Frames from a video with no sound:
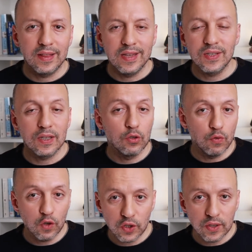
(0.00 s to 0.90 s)
at least a
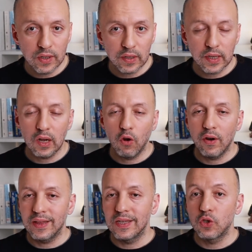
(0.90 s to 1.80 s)
university degree or
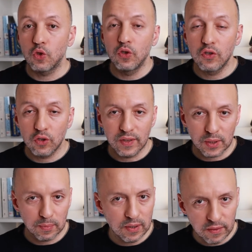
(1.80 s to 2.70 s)
at least 2 years of
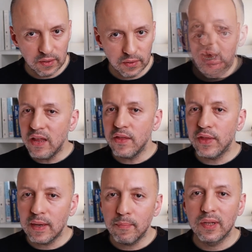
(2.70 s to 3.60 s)
experience.
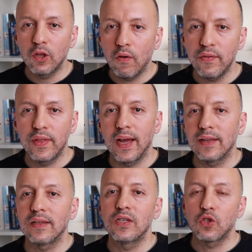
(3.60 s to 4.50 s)
Anything below
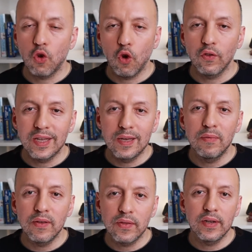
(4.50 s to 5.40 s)
that is called
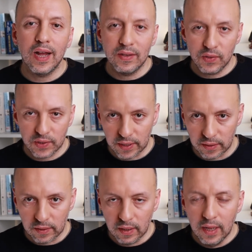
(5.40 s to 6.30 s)
EB3
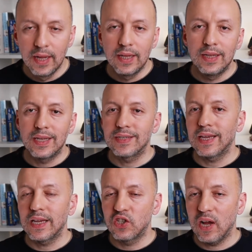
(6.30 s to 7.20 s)
unskilled. Let's
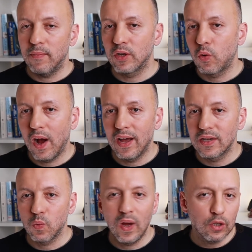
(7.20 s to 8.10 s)
say a job
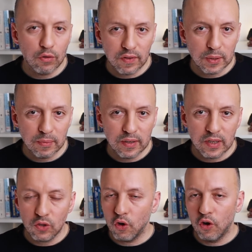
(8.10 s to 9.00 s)
requires 1 year of
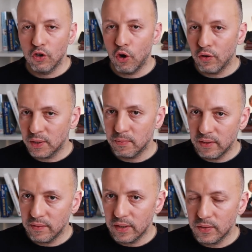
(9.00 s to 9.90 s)
experience or no
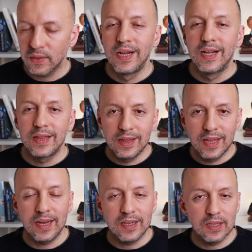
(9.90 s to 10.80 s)
experience,
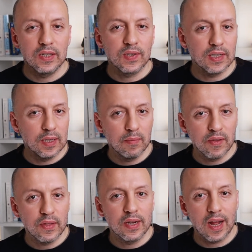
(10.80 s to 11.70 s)
then it is
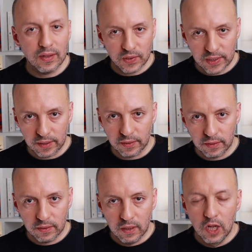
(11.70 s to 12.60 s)
EB3 unskilled.